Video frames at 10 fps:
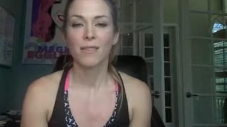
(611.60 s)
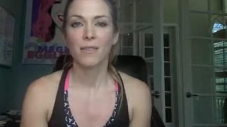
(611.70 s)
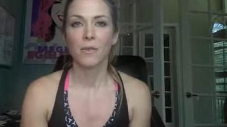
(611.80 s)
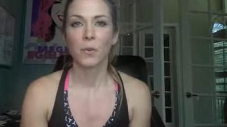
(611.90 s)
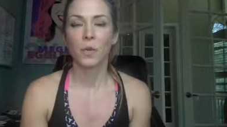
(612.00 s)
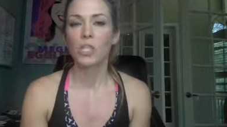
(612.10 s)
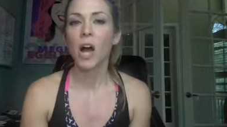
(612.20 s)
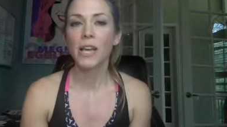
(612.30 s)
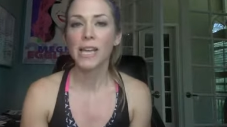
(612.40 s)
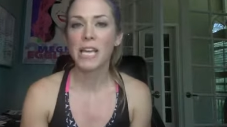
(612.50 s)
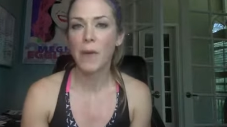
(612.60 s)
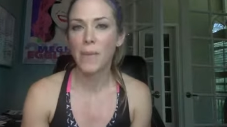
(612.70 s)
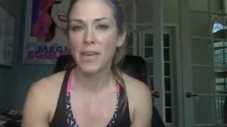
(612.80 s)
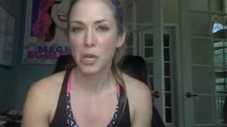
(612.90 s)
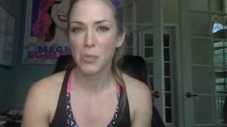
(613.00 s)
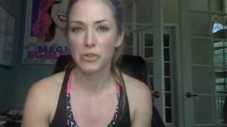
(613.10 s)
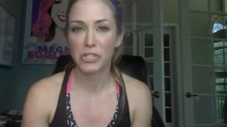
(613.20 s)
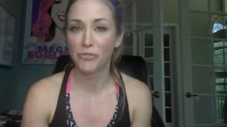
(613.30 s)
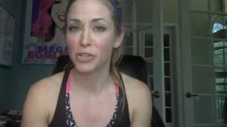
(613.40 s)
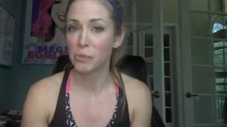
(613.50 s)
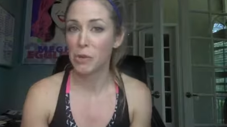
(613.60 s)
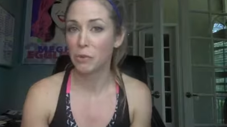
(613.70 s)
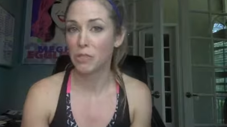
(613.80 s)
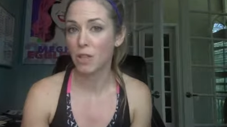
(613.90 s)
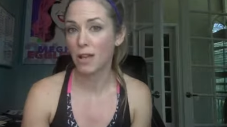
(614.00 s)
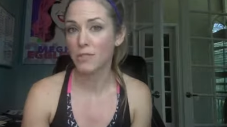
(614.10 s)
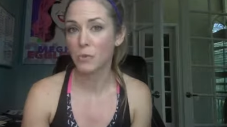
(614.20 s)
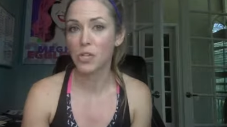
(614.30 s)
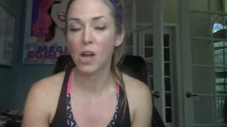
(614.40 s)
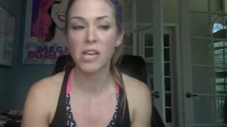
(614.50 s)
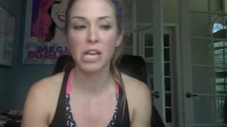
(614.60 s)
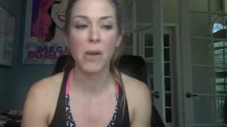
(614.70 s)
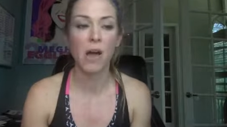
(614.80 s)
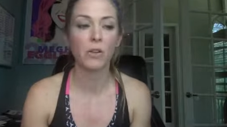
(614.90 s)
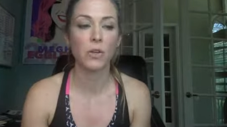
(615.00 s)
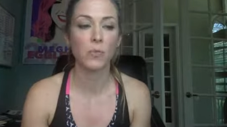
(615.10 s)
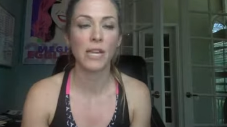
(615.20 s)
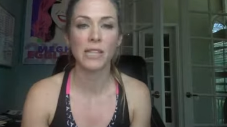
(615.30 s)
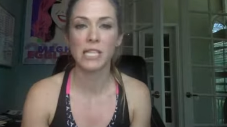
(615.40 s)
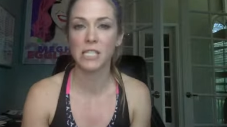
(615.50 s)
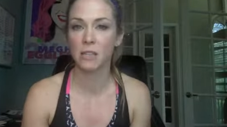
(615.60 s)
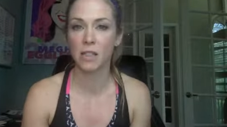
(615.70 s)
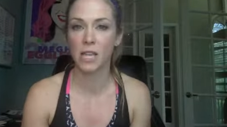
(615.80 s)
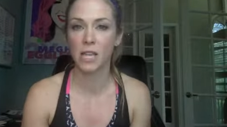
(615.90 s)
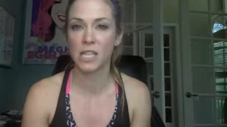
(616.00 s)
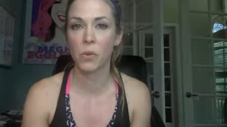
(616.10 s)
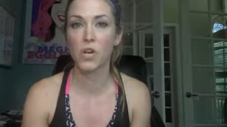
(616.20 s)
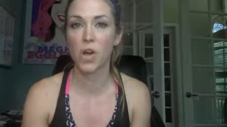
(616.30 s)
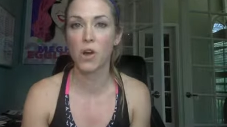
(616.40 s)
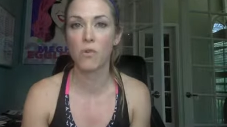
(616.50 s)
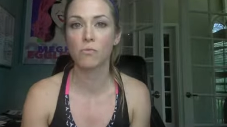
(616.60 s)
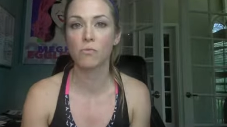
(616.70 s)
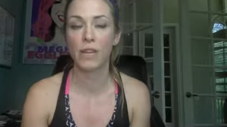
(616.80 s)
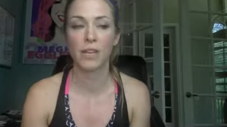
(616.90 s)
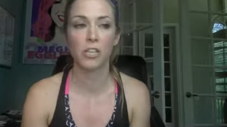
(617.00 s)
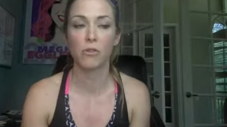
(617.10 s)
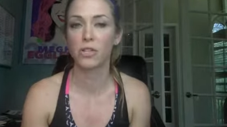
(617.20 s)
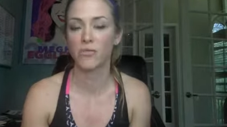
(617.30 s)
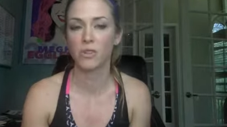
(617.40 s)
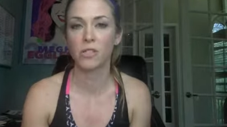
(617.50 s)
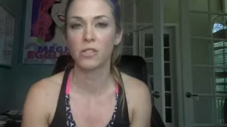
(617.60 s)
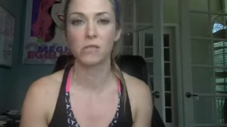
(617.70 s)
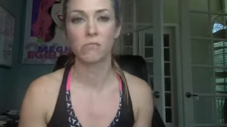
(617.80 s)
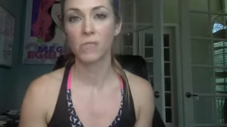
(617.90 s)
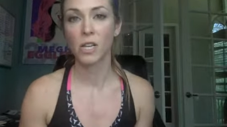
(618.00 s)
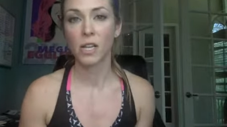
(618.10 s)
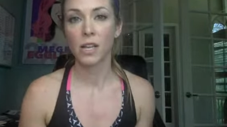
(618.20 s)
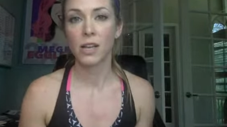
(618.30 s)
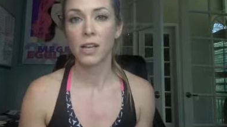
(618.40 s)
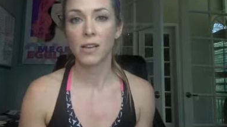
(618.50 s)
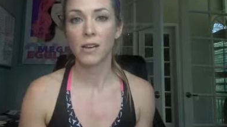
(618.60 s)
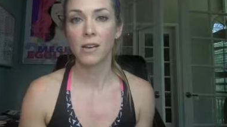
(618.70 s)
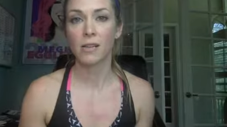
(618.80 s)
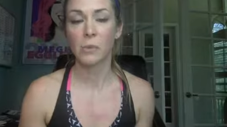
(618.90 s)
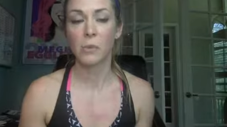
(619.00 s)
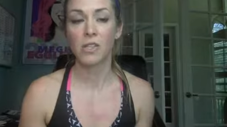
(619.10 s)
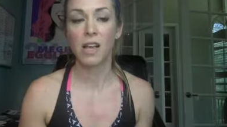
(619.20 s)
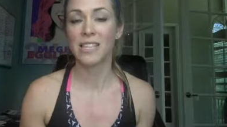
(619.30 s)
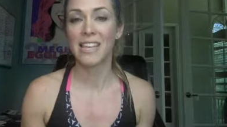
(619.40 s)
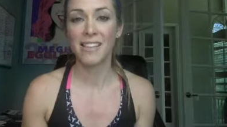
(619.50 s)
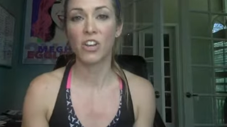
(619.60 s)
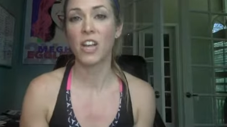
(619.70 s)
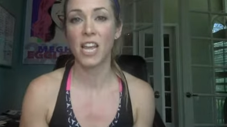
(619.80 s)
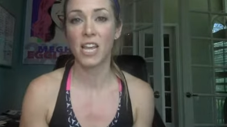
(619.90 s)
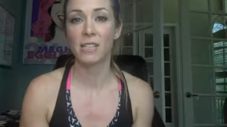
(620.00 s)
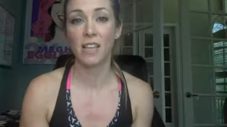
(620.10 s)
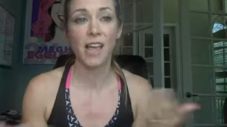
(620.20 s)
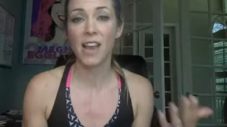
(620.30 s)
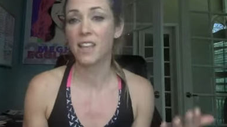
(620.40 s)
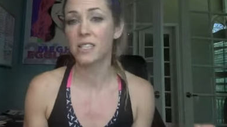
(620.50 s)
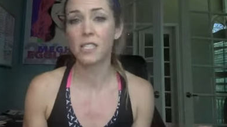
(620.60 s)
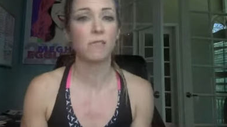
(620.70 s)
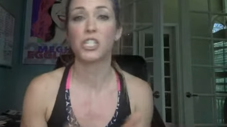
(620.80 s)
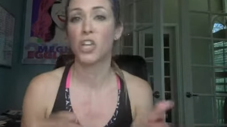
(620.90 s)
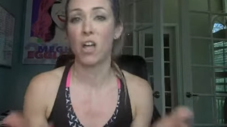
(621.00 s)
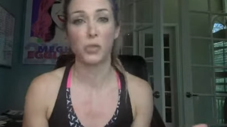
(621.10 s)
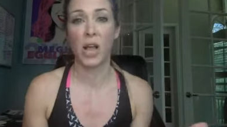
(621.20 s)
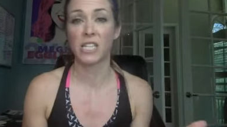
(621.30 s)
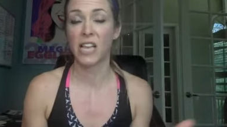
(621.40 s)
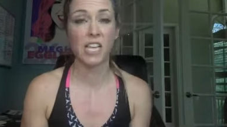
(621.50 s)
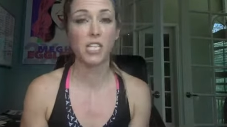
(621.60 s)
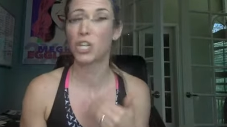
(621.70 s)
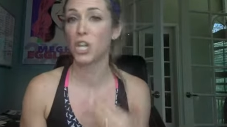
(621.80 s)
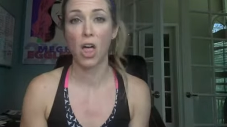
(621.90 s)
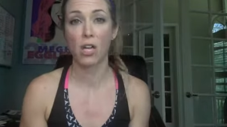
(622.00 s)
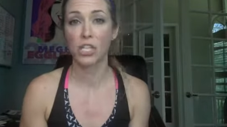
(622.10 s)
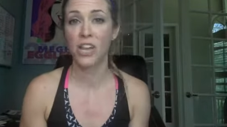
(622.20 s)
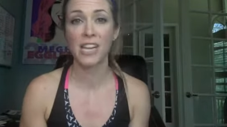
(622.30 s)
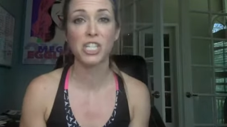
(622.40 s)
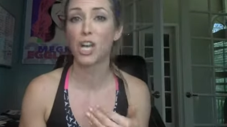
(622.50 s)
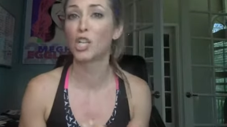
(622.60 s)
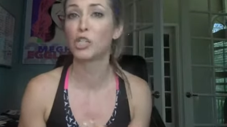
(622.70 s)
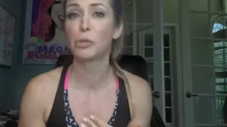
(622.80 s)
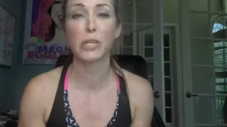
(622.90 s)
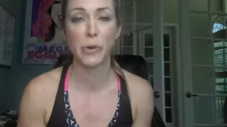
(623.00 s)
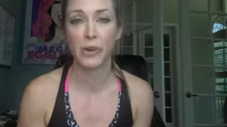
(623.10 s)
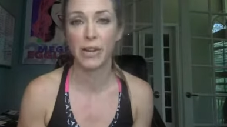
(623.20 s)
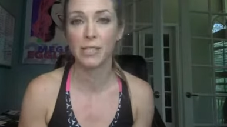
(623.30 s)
we're talking about making a real difference in people's lives, and we're talking about putting these the things that we know make a huge difference in someone's lives in their hands. And that is these challenge packs. That is Shakeology. That is a challenge group experience.